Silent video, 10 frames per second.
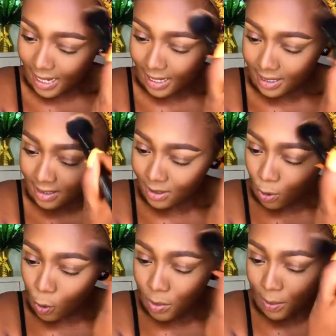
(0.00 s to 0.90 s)
like
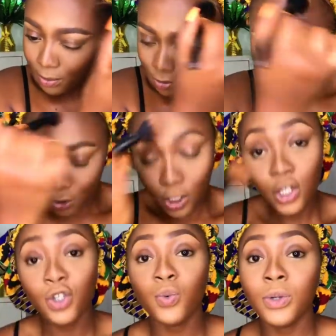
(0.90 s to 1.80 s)
call me a prostitute. He
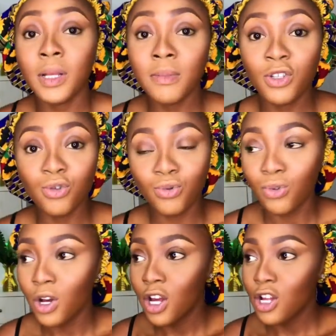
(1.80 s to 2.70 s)
just wanted me to
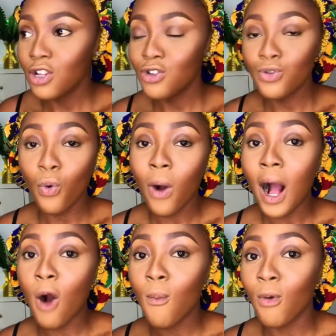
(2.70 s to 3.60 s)
know
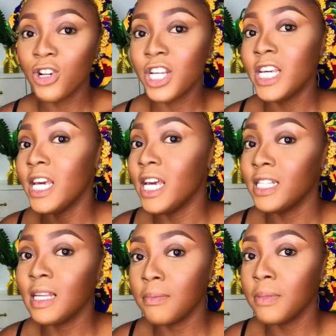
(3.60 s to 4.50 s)
how much he
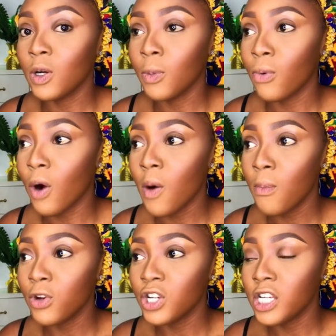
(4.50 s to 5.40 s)
hated makeup, or how
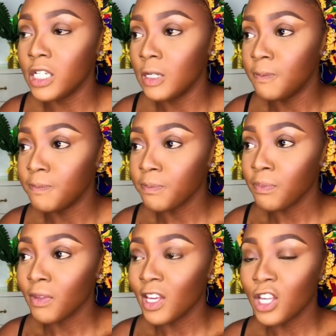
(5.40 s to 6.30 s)
much he
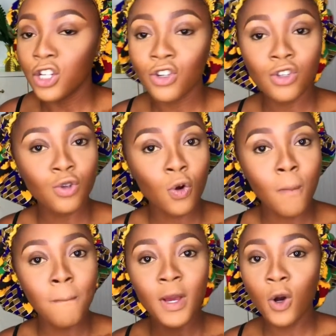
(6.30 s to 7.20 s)
just thought
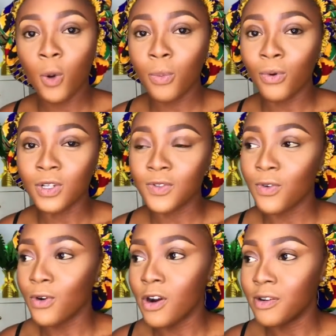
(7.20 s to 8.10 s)
makeup was
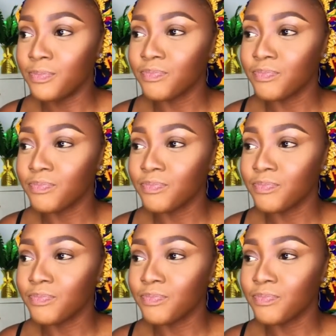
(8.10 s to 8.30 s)
for